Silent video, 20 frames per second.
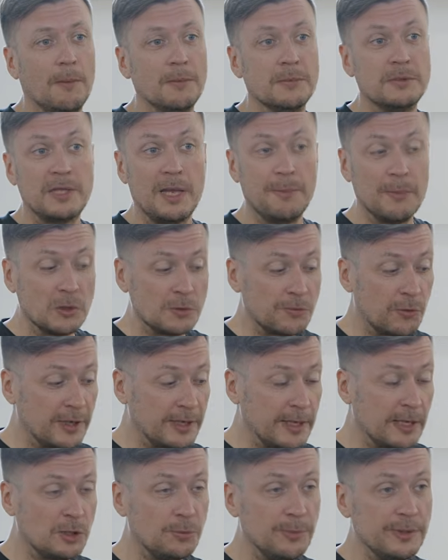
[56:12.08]
Same goes for
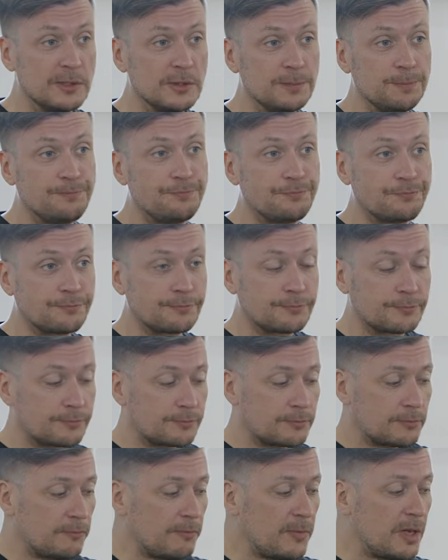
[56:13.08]
attachments.
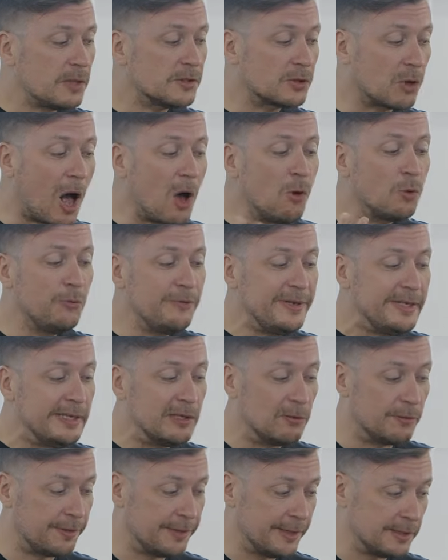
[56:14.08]
So how do we
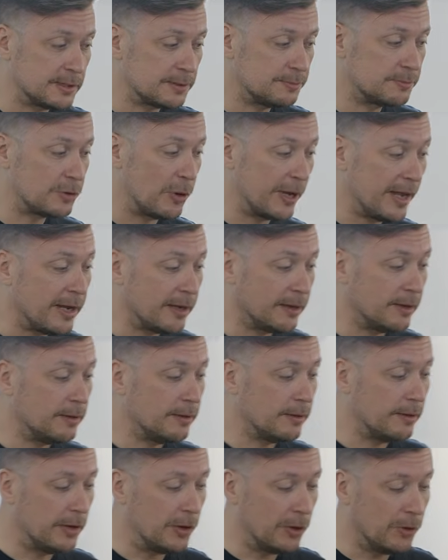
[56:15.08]
deal with this? So
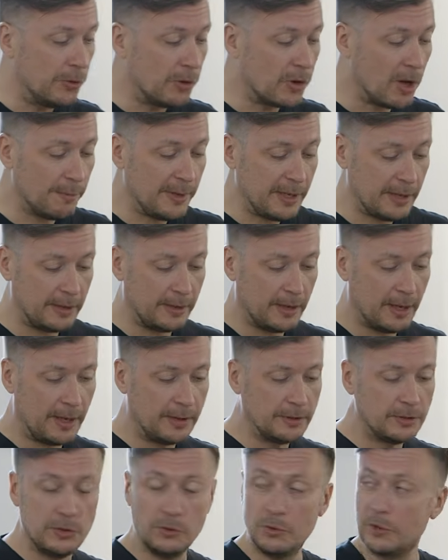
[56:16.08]
again, you come in
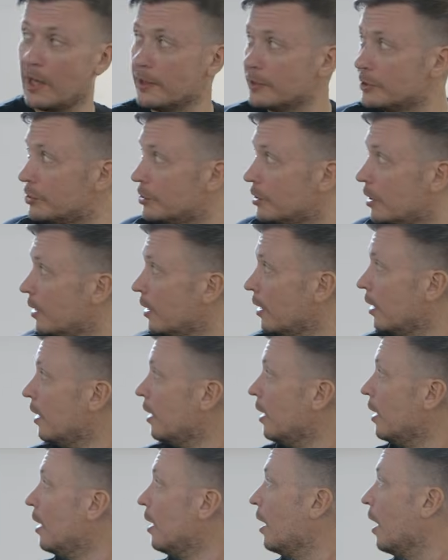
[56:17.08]
and you touch
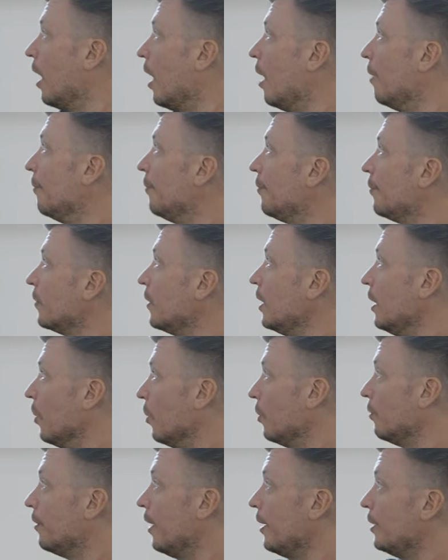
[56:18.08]

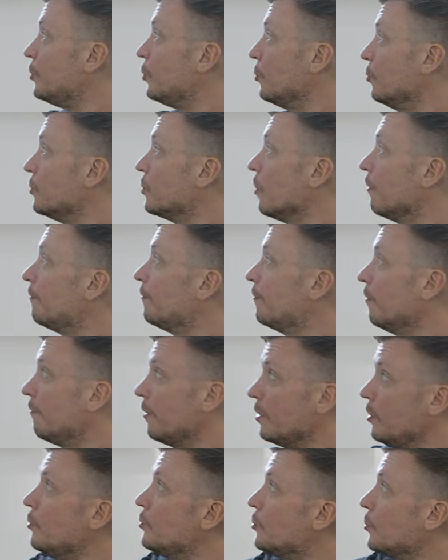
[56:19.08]
the issues of
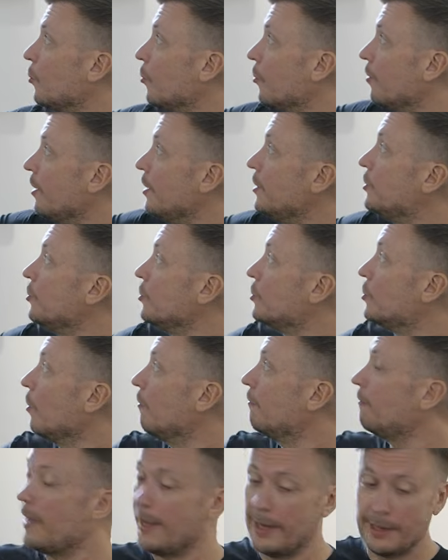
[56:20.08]
a user or the issues
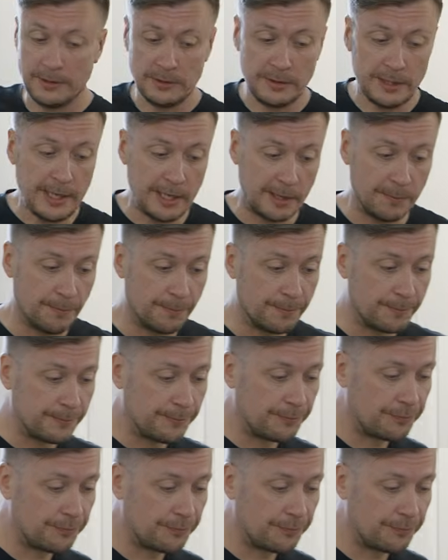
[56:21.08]
of a team,